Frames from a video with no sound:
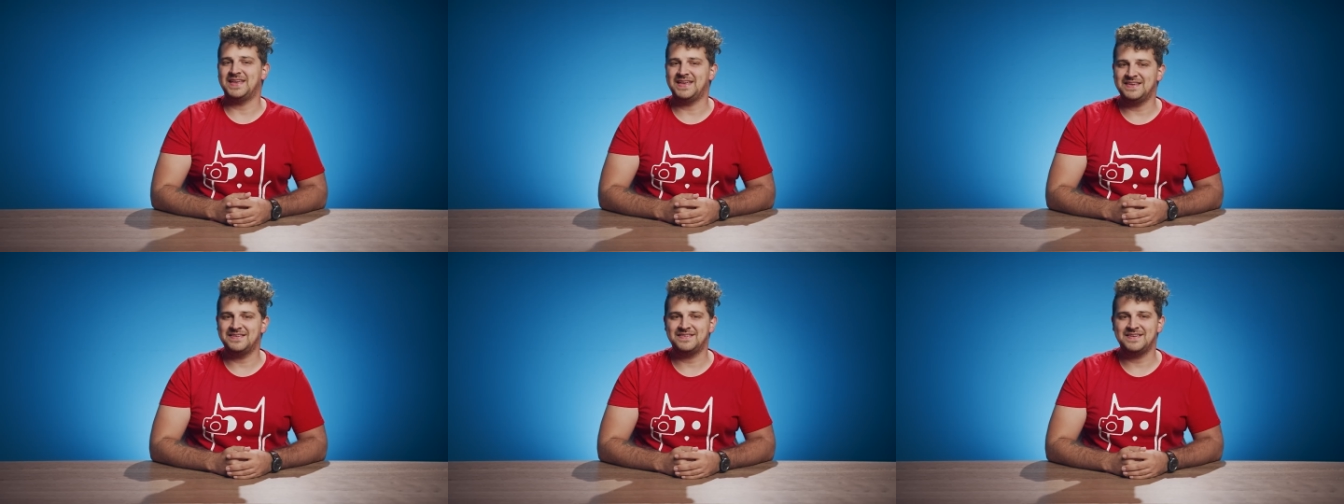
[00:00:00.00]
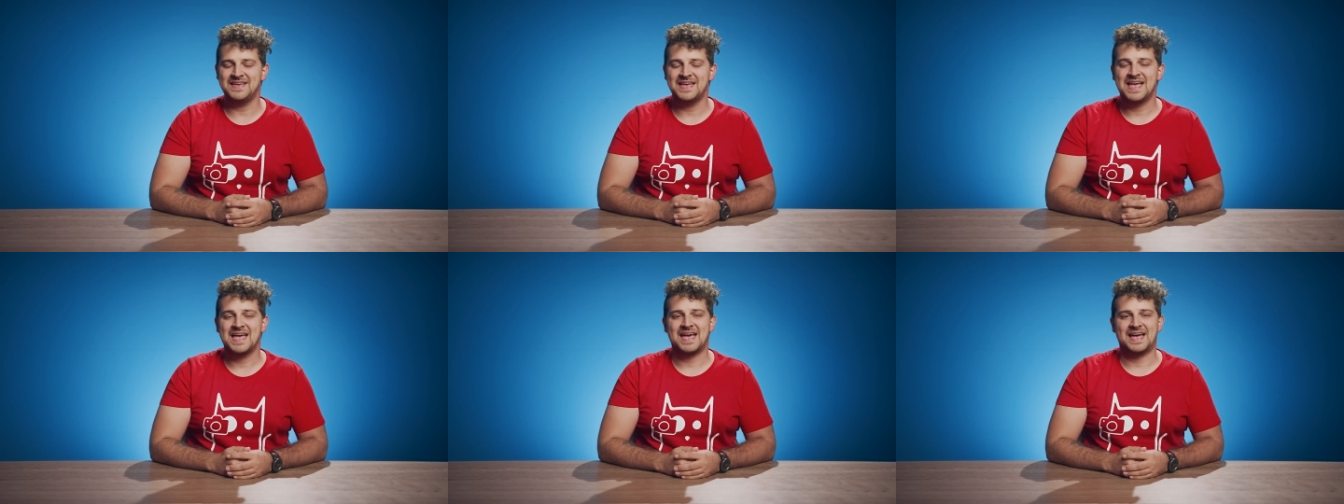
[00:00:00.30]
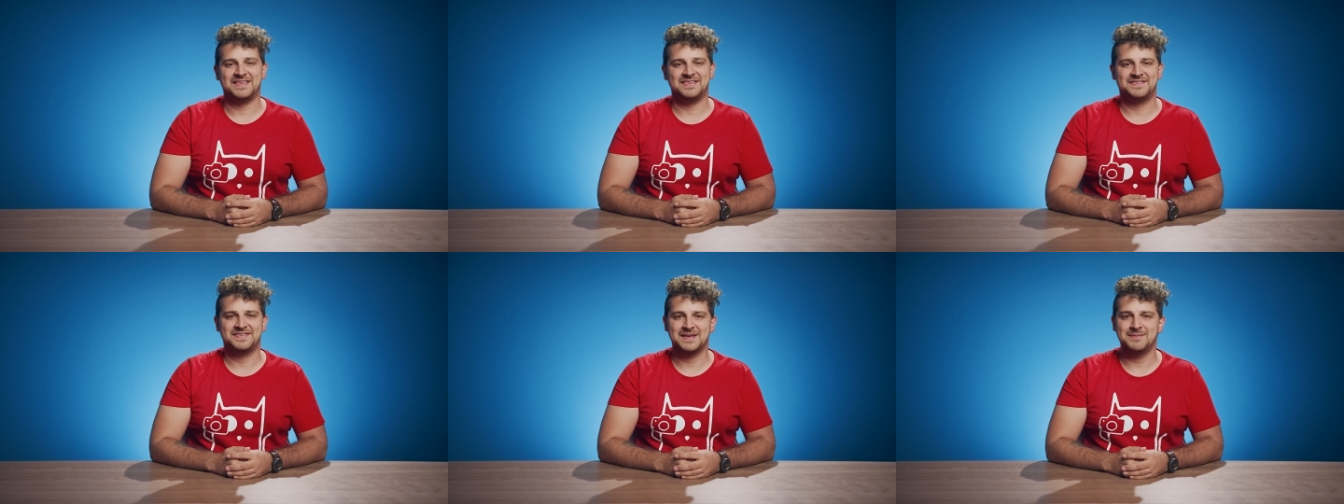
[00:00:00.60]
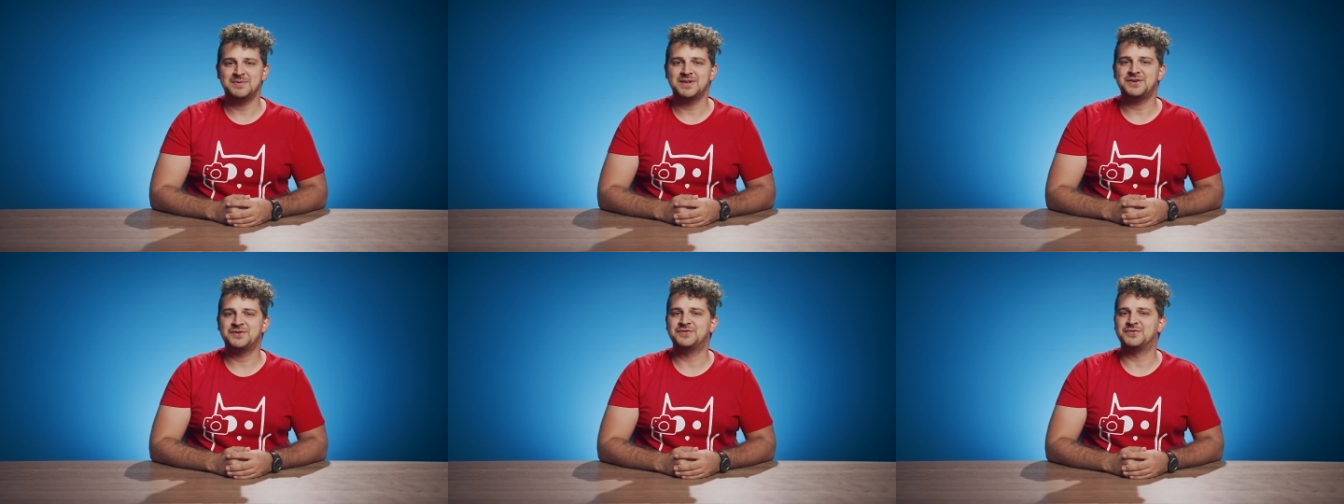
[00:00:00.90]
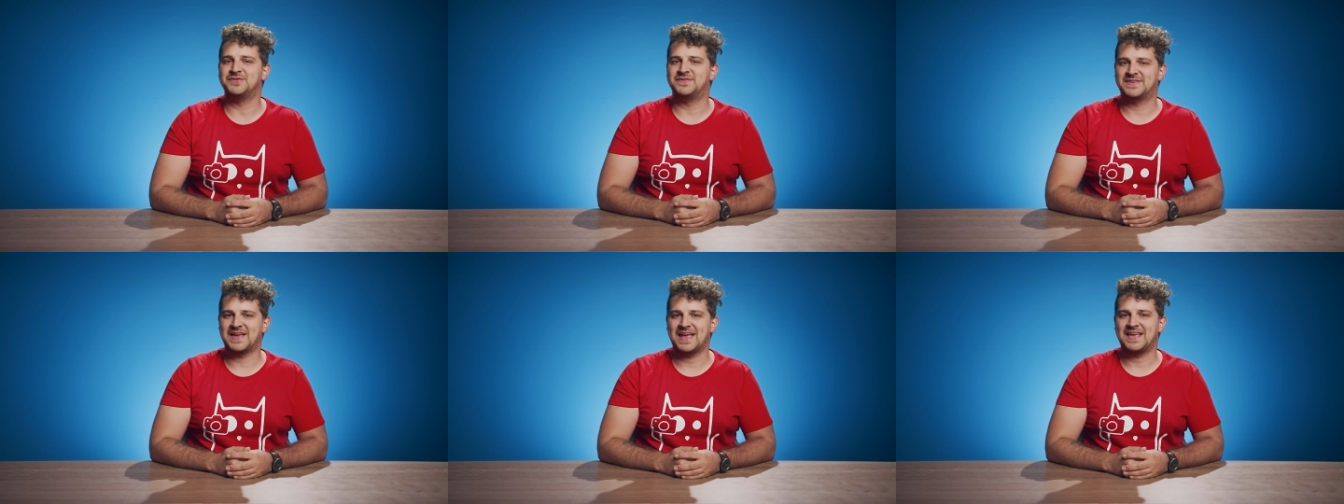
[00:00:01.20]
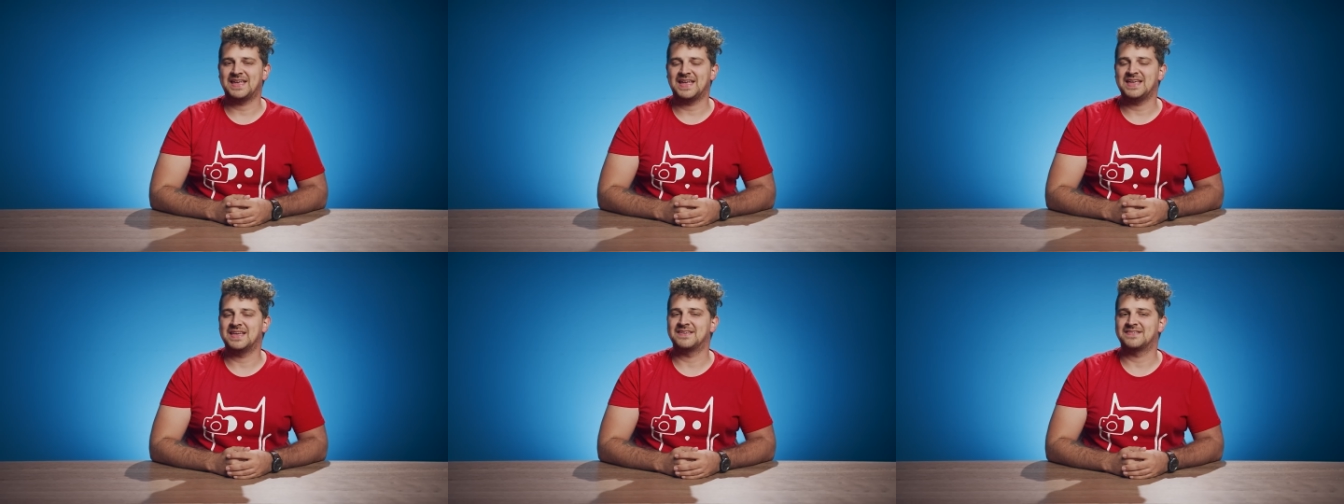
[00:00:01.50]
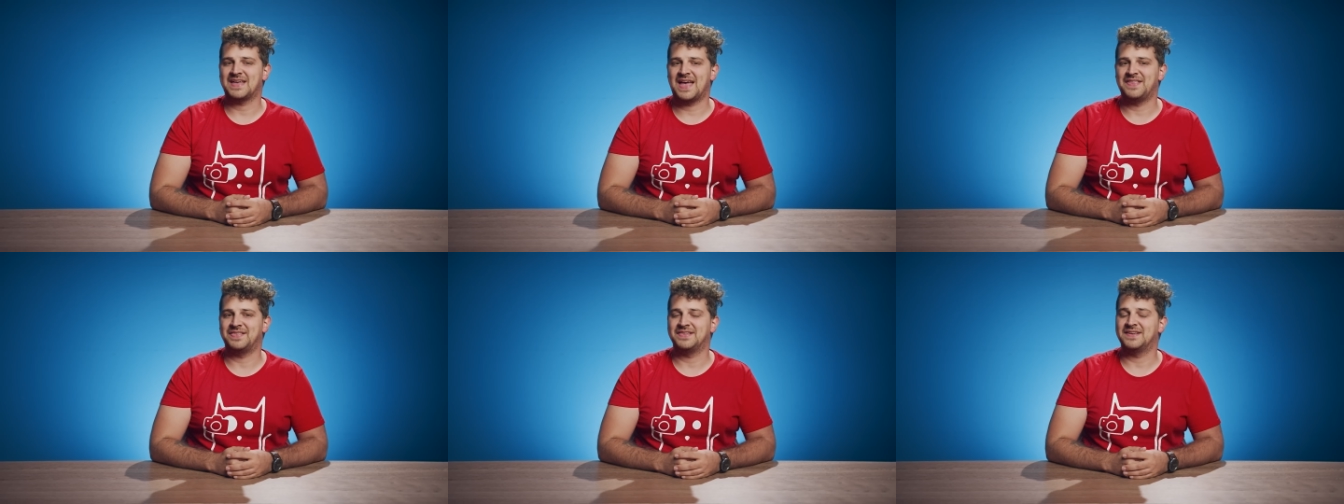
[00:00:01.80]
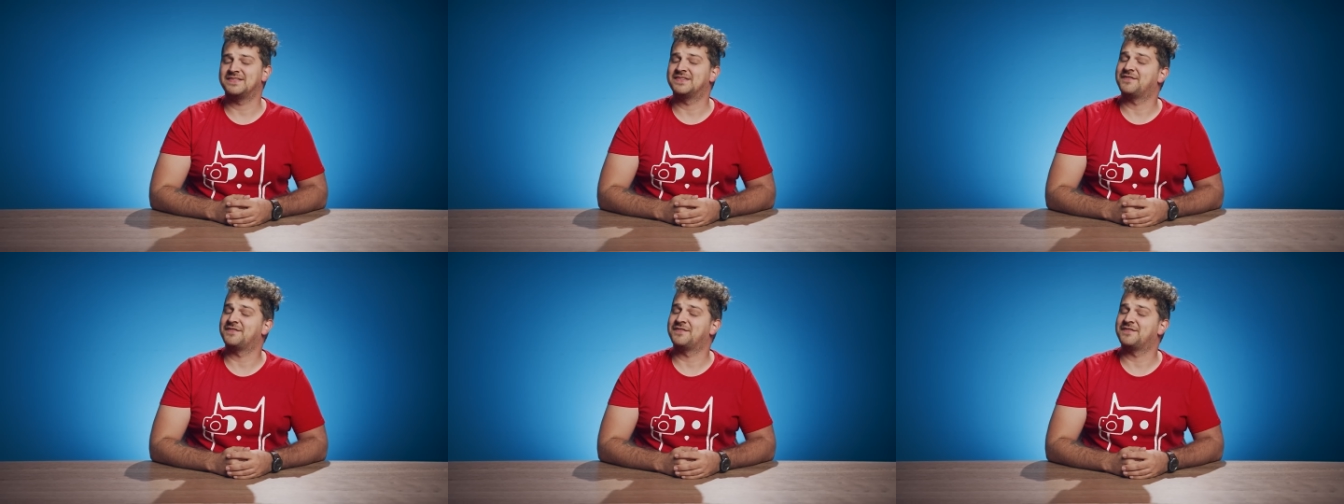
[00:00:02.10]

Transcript: easy and similar to Zach King his endless